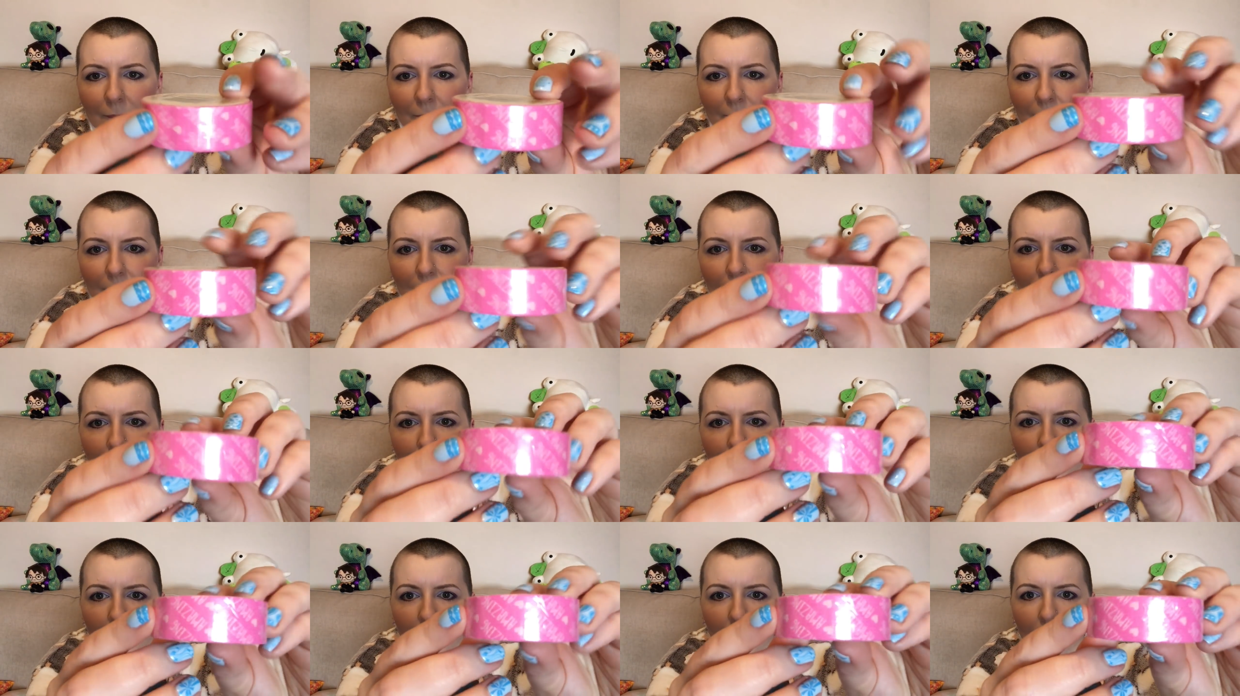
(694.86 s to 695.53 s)

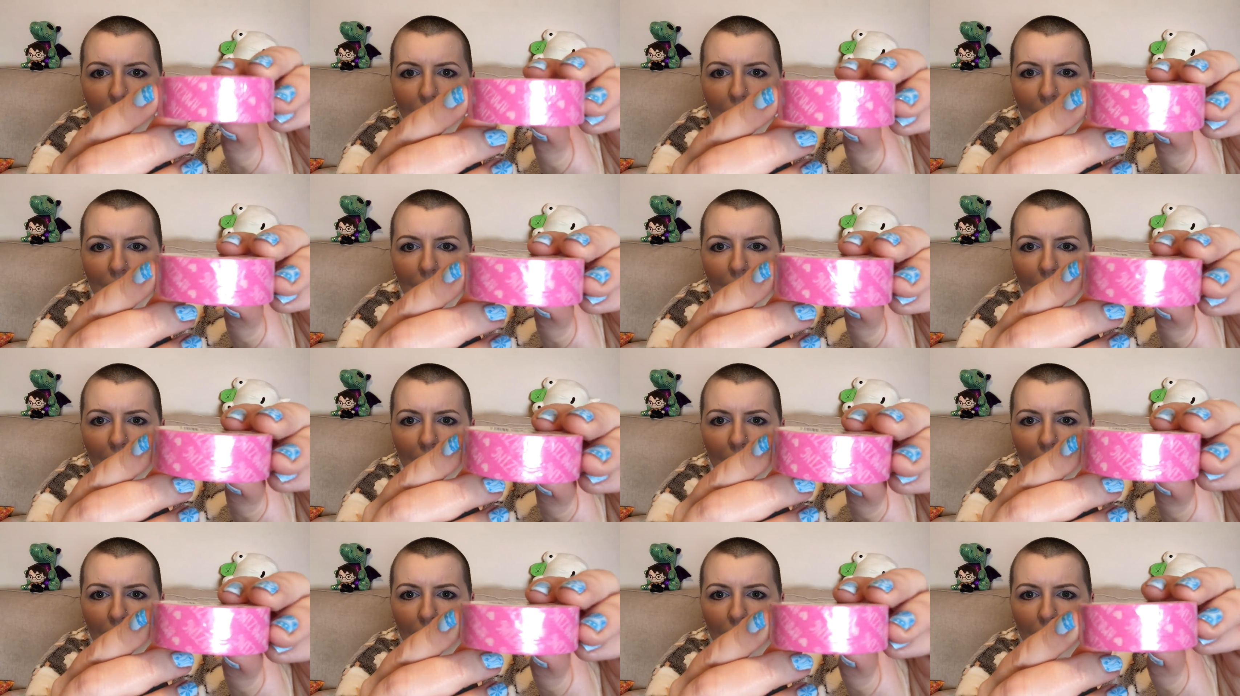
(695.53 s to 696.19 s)

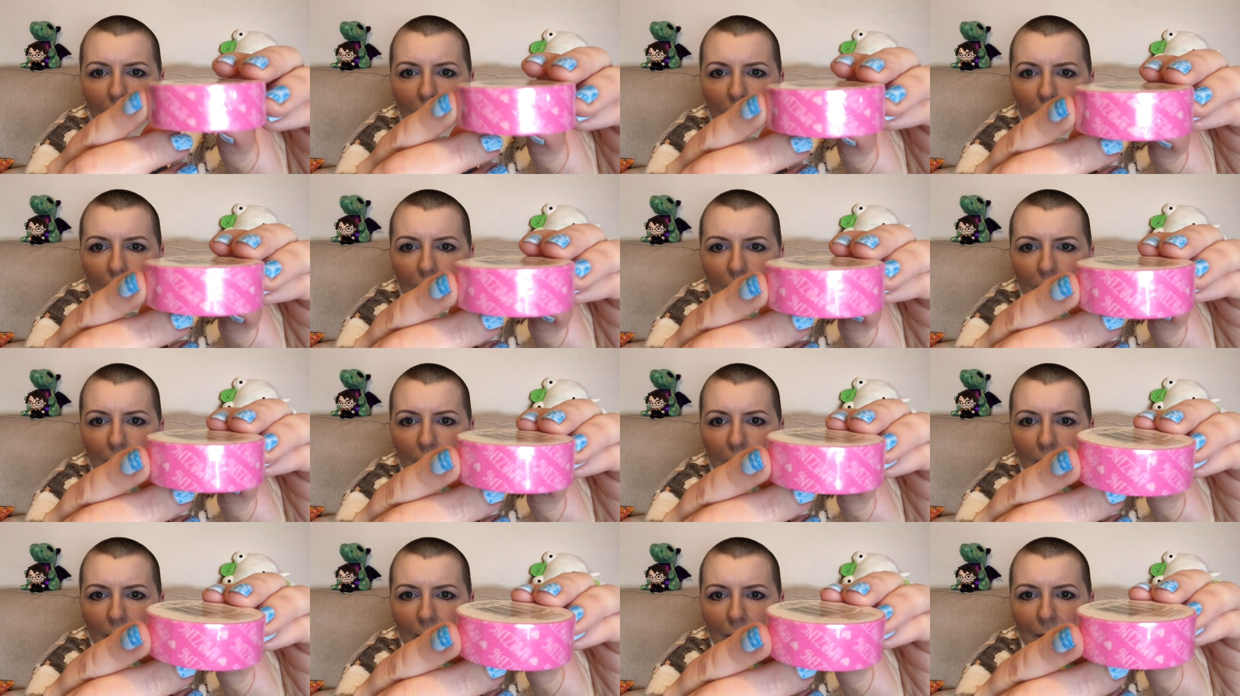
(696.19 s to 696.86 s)

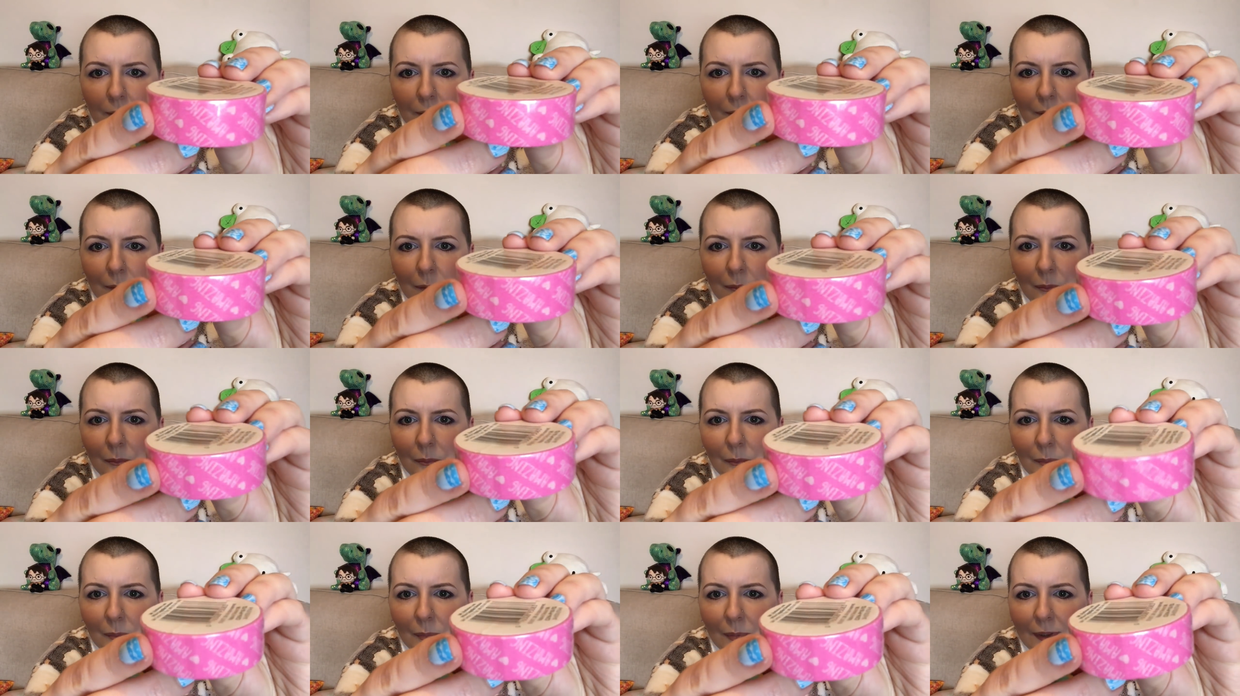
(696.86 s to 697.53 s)

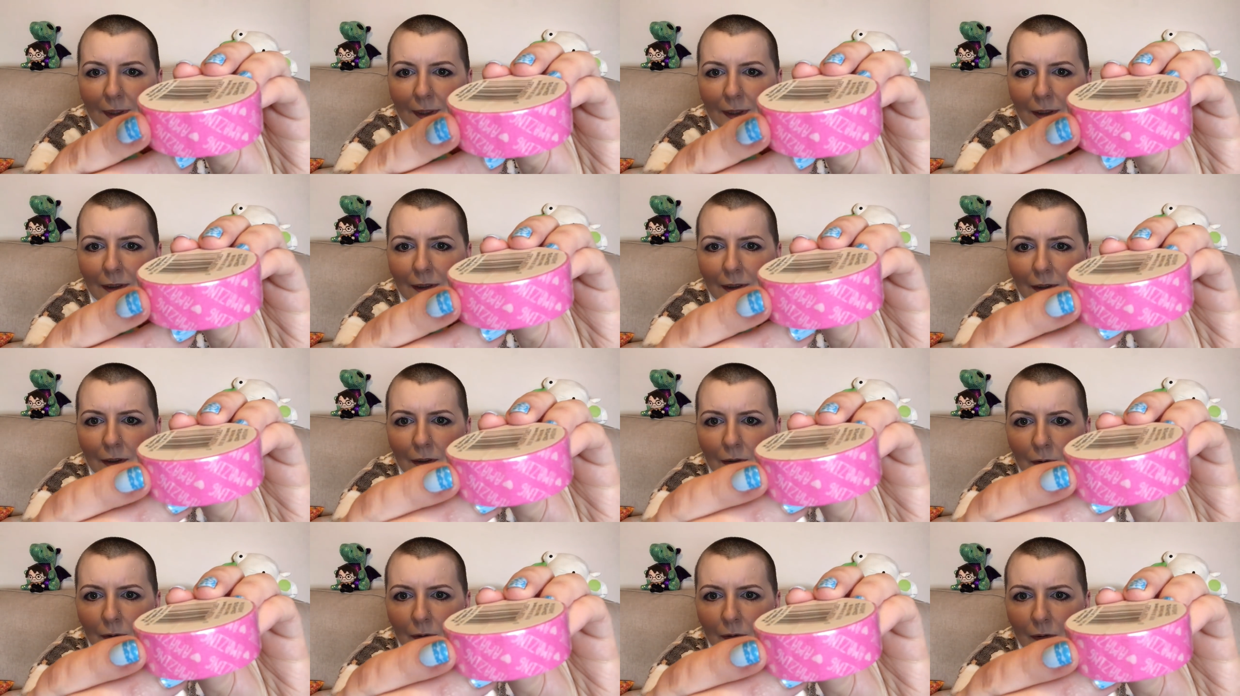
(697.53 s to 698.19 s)

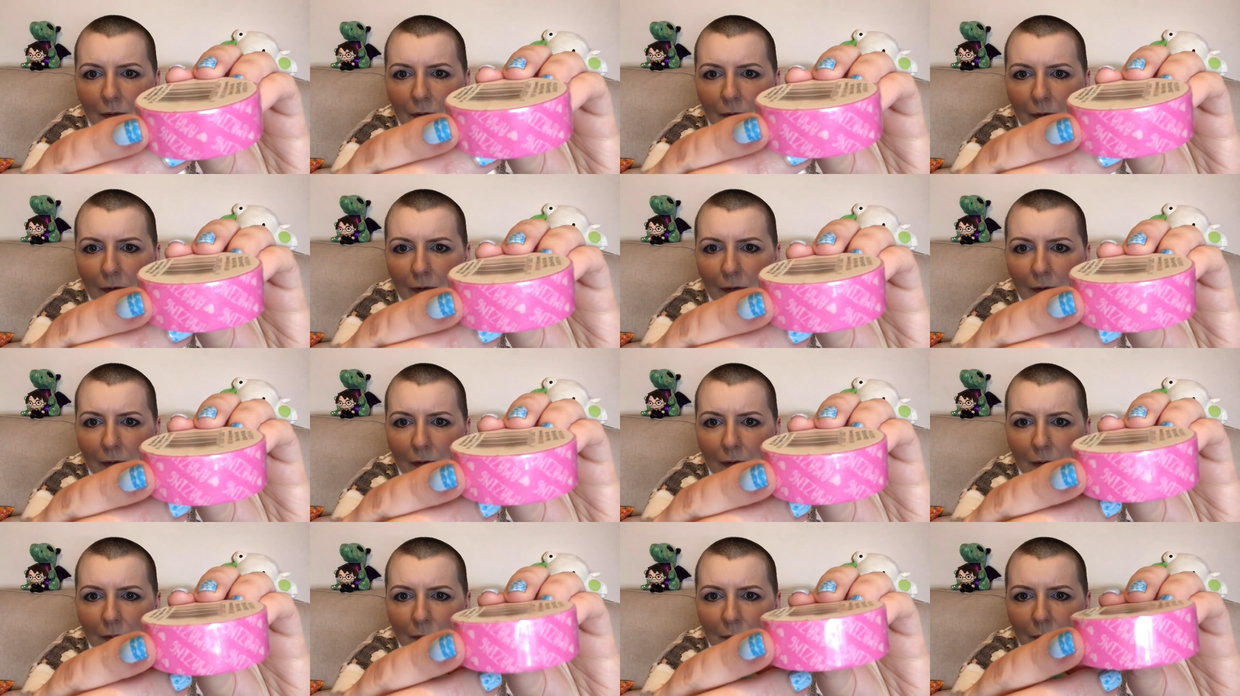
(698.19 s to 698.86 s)

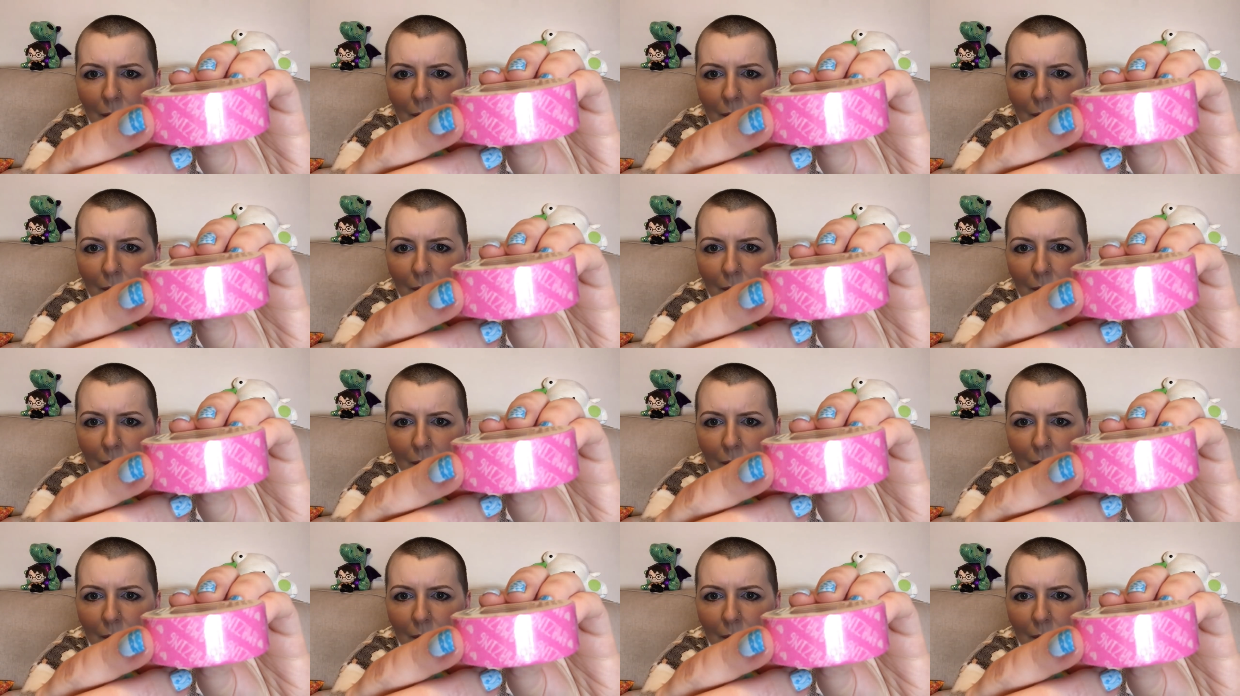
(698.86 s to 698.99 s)
[no speech]